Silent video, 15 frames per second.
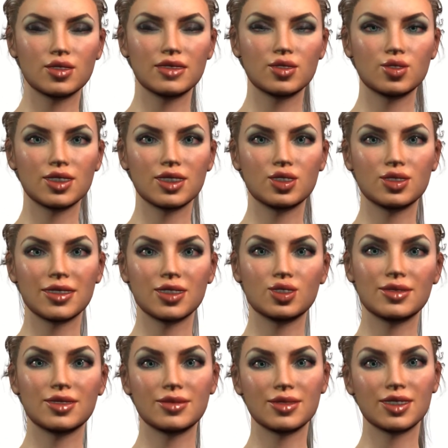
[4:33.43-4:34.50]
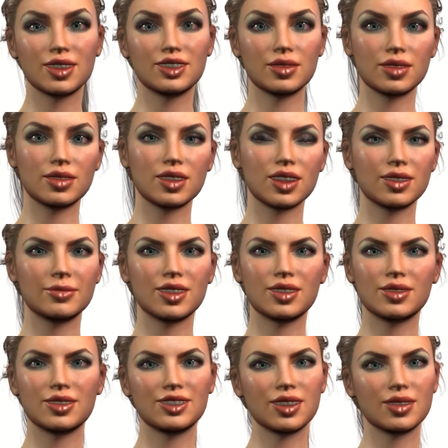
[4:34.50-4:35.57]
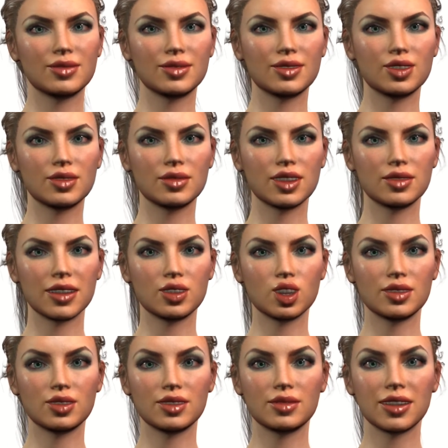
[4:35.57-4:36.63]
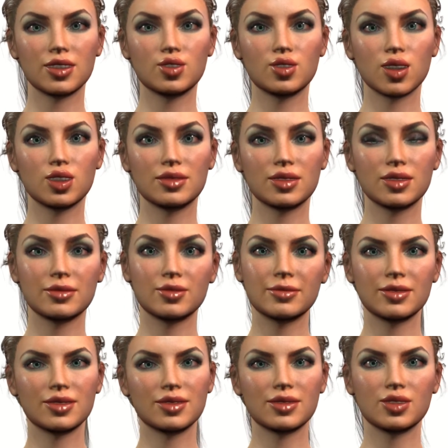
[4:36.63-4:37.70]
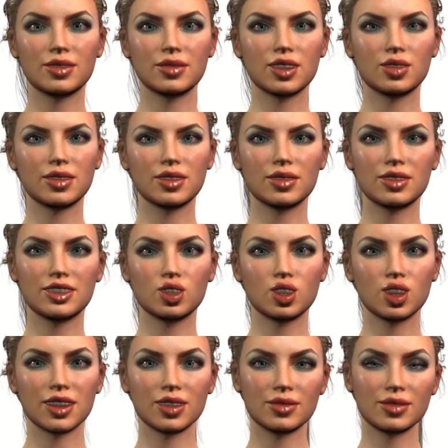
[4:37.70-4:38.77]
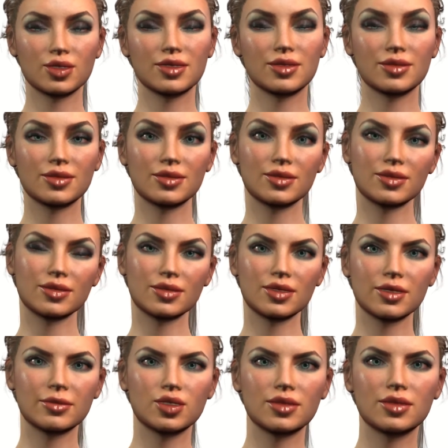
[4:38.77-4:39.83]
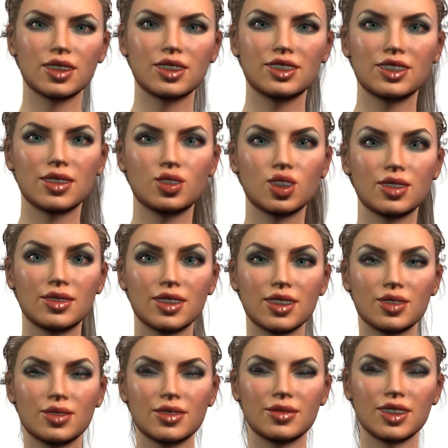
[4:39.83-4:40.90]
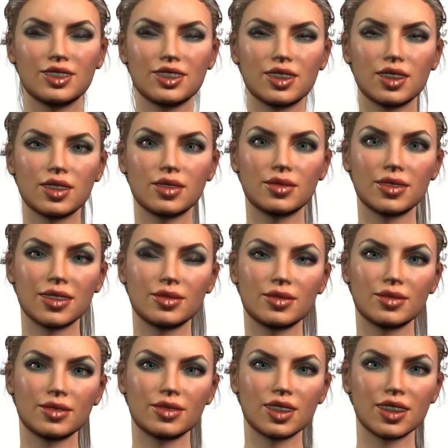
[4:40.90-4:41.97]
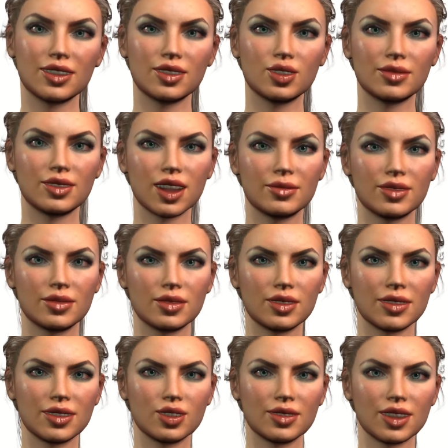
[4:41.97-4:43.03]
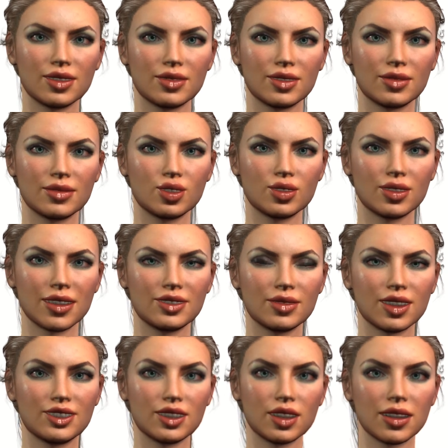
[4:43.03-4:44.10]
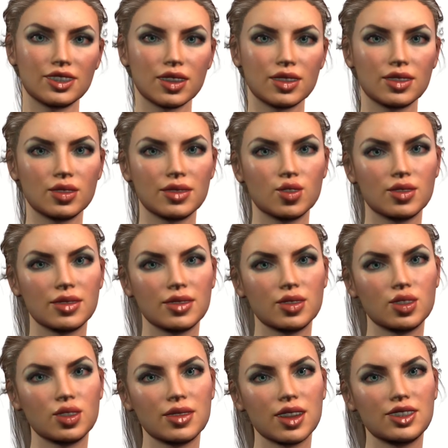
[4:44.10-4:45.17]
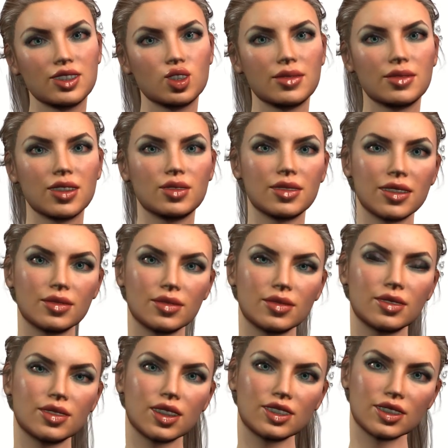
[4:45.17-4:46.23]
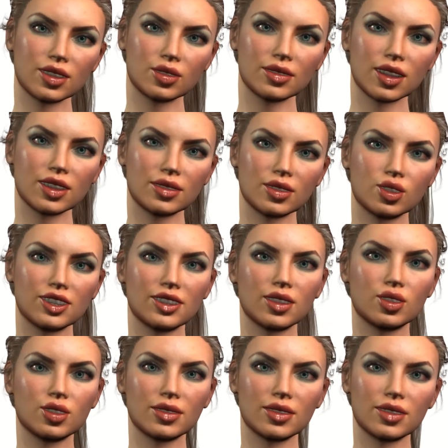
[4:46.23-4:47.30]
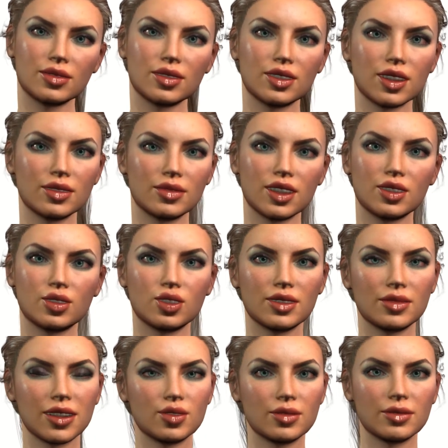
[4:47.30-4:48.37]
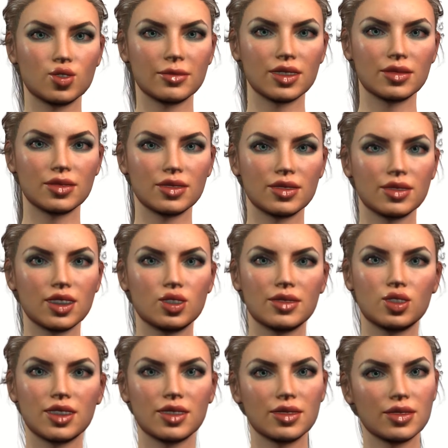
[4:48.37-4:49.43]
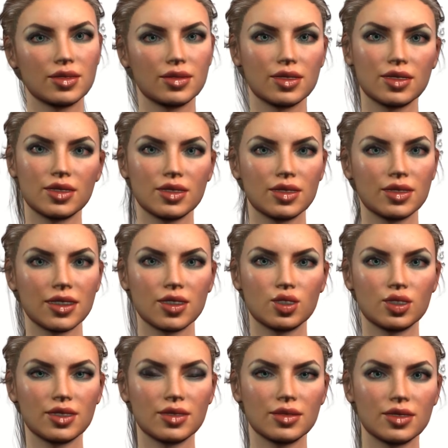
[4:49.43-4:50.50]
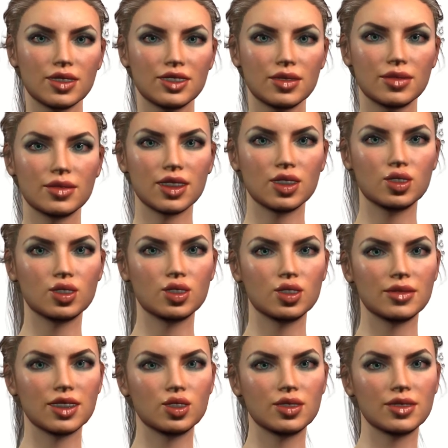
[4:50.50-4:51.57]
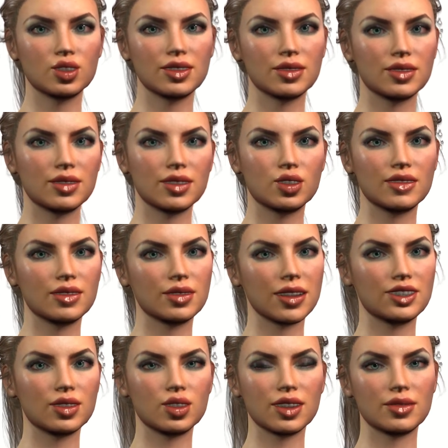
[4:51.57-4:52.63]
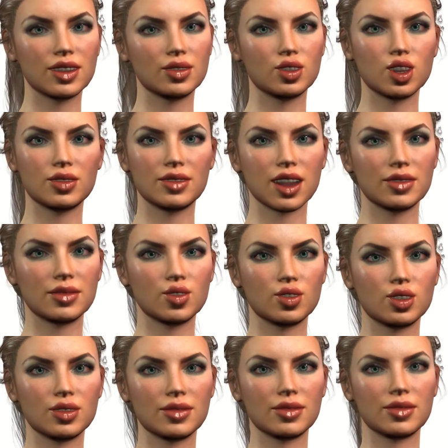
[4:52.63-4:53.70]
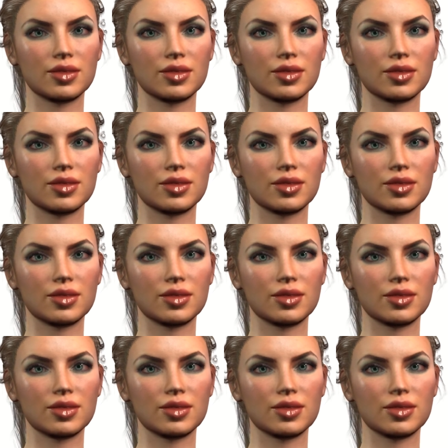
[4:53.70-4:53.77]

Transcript: referring to the pairs, but we also have to take into account whether or not the cable is shielded. In the case that the cable has shielding, another problem that we can detect is precisely the breakage of this shielding, using equipment such as the Cable I Q or the Link I Q. Likewise, in the event that the cable is of the U T P type,